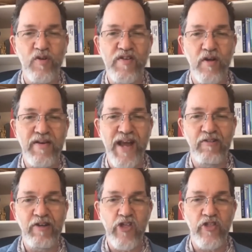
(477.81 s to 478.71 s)
also
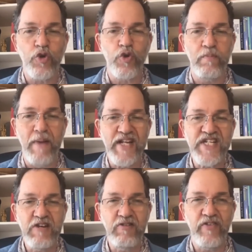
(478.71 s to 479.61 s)
nourish the good
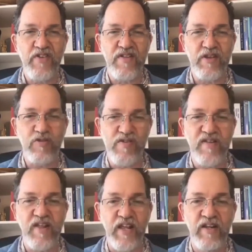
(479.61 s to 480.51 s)
bacteria that's in your
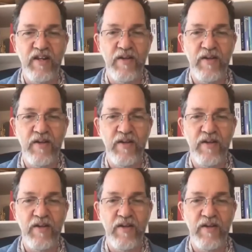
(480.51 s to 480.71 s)
skin